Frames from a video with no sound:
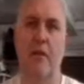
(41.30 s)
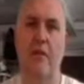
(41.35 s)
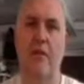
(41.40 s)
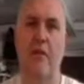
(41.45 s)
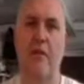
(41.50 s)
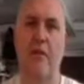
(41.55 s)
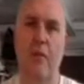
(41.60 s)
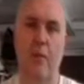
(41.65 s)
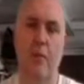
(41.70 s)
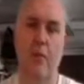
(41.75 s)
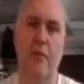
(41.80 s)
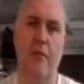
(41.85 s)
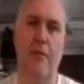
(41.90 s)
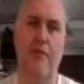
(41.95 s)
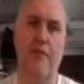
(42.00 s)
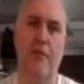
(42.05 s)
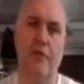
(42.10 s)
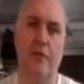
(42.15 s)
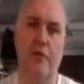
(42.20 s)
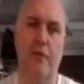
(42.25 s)
The formula
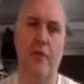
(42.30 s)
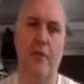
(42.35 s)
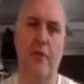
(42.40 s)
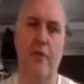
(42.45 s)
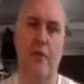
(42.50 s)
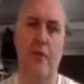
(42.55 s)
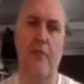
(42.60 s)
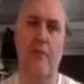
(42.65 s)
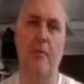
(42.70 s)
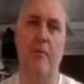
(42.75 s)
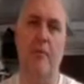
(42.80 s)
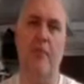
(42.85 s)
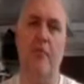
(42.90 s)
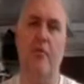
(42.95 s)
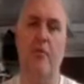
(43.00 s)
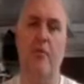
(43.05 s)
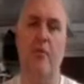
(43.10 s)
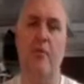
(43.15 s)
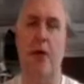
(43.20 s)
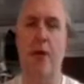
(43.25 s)
for computing
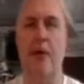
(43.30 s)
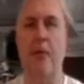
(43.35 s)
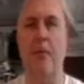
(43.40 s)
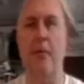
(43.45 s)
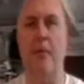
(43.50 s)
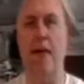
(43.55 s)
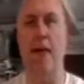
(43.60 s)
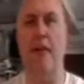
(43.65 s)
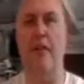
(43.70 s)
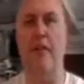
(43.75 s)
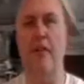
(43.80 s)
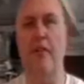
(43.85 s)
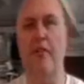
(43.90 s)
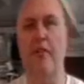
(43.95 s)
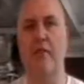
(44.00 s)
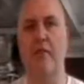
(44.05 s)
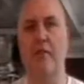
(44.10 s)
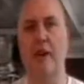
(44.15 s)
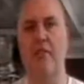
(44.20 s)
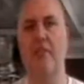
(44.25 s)
major or minor power
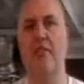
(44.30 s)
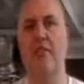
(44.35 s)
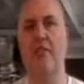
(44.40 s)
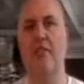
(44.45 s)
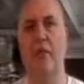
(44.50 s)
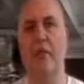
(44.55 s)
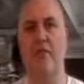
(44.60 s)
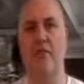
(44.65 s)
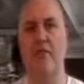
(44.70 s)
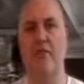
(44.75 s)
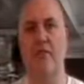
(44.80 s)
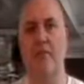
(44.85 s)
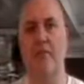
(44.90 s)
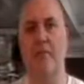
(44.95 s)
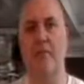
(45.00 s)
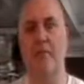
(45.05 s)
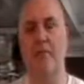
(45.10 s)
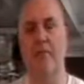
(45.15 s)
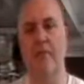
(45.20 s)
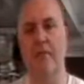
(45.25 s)
factor is actually quite
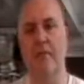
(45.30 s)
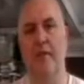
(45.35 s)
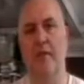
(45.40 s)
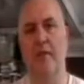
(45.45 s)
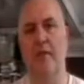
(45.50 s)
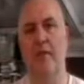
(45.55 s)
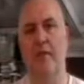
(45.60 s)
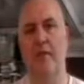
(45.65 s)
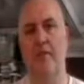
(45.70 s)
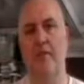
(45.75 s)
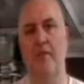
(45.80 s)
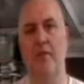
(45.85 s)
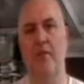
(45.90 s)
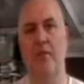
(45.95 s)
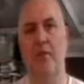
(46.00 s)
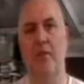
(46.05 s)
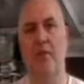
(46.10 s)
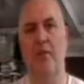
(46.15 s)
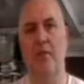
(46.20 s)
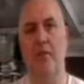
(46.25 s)
simple. It's your
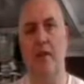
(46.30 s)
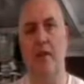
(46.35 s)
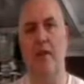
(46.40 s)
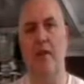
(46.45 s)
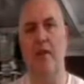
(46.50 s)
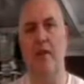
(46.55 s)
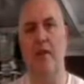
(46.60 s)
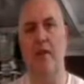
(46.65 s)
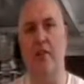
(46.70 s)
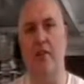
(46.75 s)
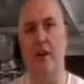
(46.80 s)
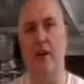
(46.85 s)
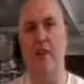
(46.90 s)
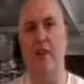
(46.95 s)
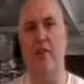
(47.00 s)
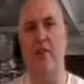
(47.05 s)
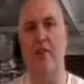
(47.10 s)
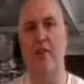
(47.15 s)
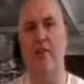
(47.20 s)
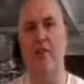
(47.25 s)
bullet weight in
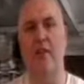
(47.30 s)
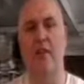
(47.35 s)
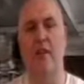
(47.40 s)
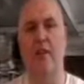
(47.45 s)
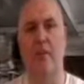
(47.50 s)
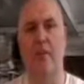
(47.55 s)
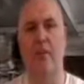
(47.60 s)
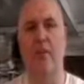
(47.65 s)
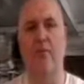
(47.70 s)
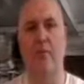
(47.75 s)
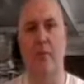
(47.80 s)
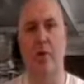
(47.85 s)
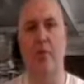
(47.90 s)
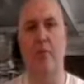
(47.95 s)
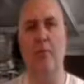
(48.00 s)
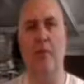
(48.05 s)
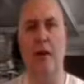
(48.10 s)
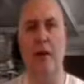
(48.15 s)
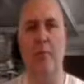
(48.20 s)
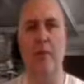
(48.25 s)
grains
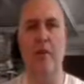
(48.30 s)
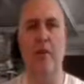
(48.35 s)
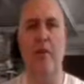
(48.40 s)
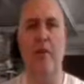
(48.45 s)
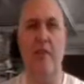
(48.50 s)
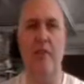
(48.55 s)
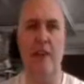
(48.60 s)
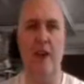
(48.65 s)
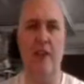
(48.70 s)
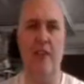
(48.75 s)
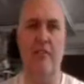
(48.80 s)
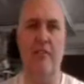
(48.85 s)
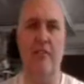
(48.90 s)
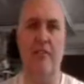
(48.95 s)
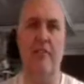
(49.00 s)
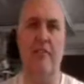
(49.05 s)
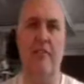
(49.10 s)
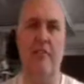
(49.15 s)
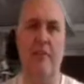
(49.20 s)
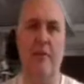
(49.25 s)
multiplied by your
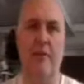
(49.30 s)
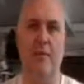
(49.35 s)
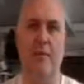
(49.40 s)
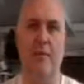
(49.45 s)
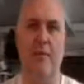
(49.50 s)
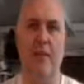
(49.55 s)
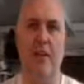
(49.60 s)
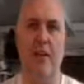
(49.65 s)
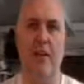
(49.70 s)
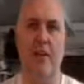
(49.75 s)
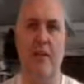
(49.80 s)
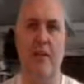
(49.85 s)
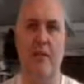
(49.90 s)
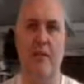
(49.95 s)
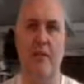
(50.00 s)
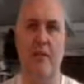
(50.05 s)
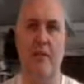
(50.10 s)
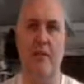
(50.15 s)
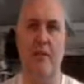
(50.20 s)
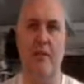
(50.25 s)
velocity in feet per second.
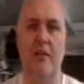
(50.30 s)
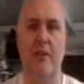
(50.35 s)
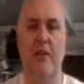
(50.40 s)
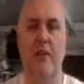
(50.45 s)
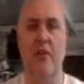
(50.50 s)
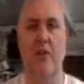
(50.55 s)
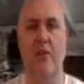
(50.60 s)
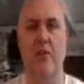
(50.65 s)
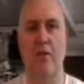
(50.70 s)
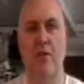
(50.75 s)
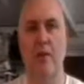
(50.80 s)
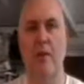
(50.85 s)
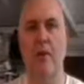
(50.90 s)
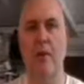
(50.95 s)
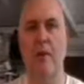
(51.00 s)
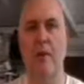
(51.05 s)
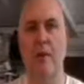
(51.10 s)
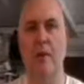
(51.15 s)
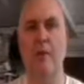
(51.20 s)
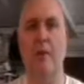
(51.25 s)
You need a
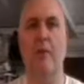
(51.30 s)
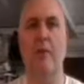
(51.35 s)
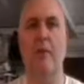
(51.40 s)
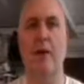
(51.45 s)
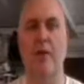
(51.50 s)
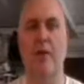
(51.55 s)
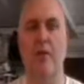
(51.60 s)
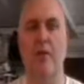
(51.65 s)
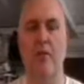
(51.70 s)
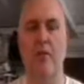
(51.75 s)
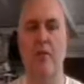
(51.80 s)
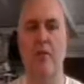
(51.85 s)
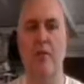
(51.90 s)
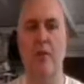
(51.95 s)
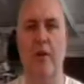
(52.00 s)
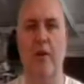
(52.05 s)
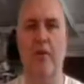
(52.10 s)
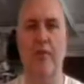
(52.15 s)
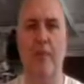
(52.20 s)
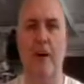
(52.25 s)
minimum of
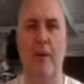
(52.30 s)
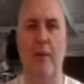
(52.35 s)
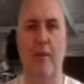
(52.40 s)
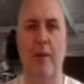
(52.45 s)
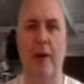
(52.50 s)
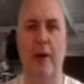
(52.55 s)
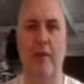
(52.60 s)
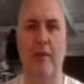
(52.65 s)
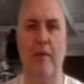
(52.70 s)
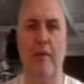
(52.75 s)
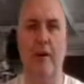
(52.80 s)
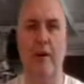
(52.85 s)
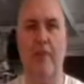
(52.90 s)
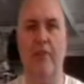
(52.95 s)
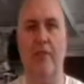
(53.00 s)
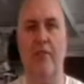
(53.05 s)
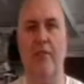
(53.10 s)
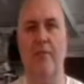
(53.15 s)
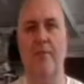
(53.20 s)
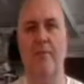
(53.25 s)
125 power
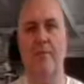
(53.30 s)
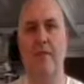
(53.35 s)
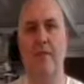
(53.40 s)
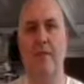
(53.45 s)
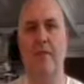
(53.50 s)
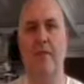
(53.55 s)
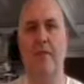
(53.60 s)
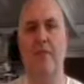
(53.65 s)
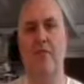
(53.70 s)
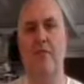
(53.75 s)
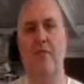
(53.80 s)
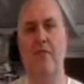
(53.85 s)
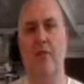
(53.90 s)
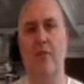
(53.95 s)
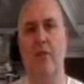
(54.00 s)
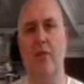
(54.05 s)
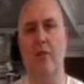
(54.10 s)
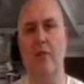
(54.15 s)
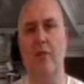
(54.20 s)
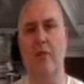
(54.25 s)
factor to even
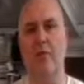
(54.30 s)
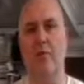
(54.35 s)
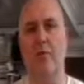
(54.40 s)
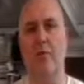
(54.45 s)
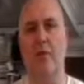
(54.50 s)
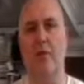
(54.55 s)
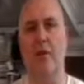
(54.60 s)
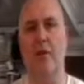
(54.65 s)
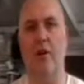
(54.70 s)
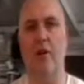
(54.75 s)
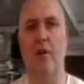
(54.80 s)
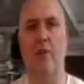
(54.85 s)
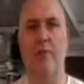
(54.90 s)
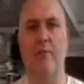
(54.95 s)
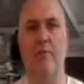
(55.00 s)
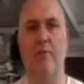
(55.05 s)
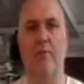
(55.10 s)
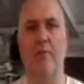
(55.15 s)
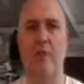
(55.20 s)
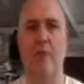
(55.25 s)
score in this sport at all.